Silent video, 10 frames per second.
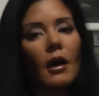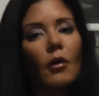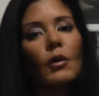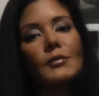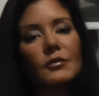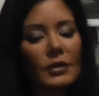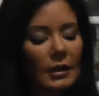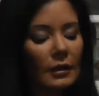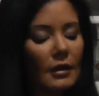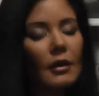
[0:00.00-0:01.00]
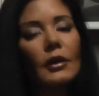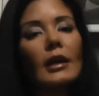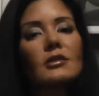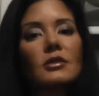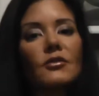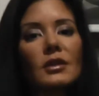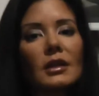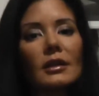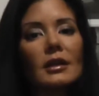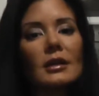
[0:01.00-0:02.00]
Whipped vanilla. Okay, so
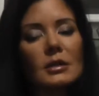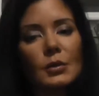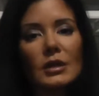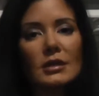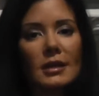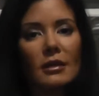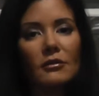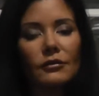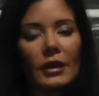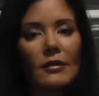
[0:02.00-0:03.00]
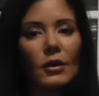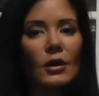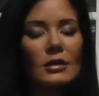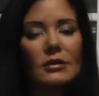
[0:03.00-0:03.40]
vanilla is a pretty standard flavor.